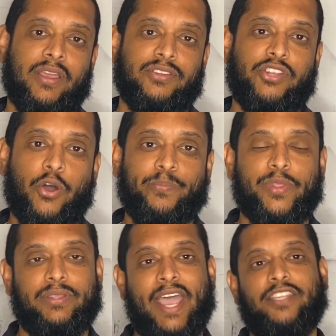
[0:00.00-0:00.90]
So
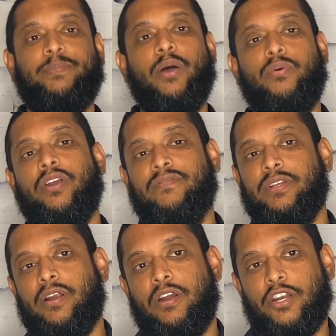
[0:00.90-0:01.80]
that's my word of
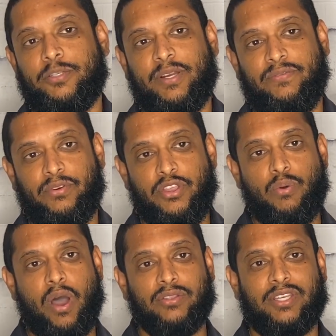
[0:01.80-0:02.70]
encouragement for
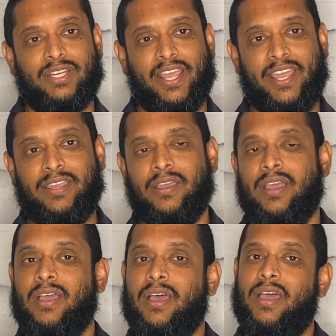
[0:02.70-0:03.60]
you all today.
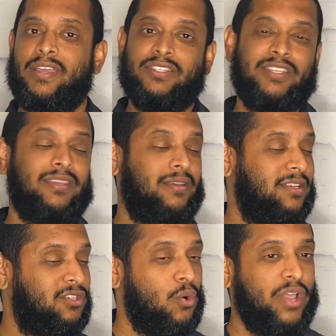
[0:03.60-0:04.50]

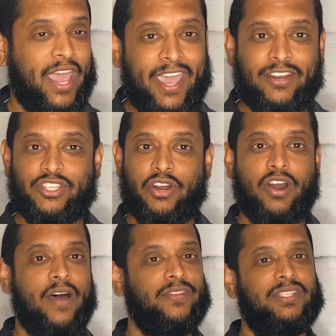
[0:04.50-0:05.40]
It's okay to turn
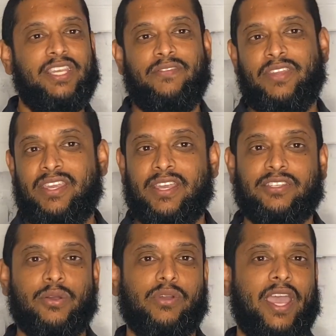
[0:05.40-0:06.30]
off the TV.
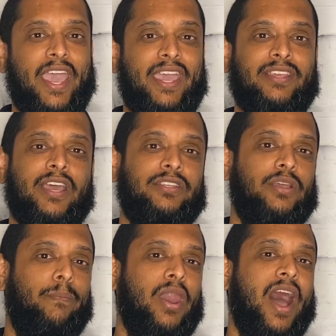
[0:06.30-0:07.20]
It's okay
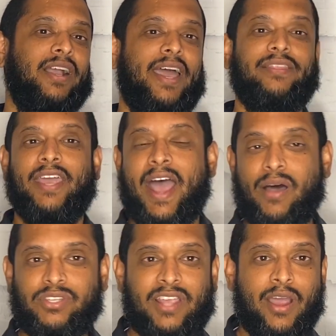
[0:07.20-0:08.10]
to block the
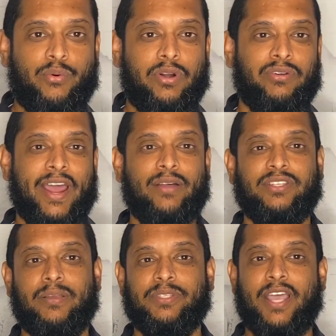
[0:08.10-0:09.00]
outside world out
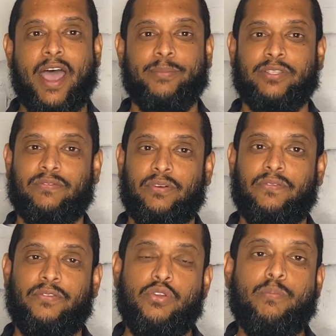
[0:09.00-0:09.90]
sometimes for a
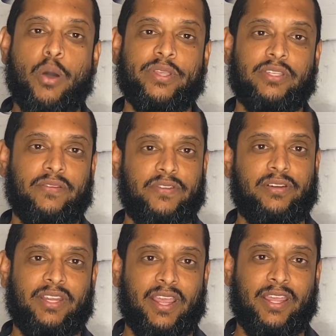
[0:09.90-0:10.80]
few moments of
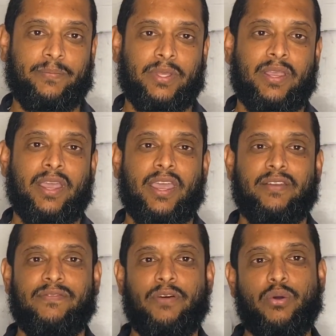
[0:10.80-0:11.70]
your day
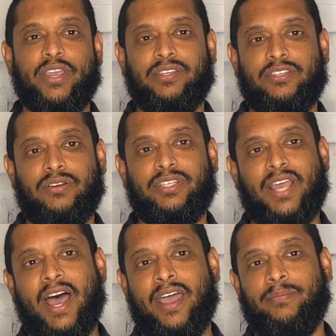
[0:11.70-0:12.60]
and focus your
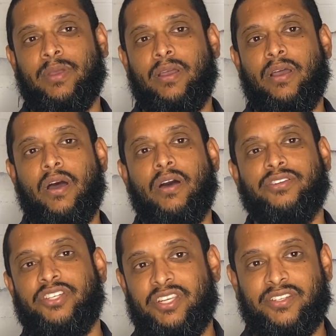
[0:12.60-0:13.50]
time
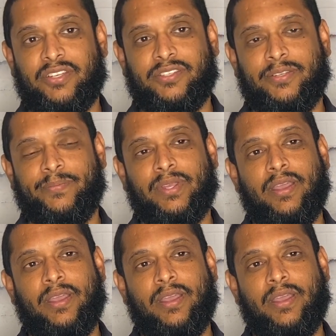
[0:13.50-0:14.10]
on Jesus.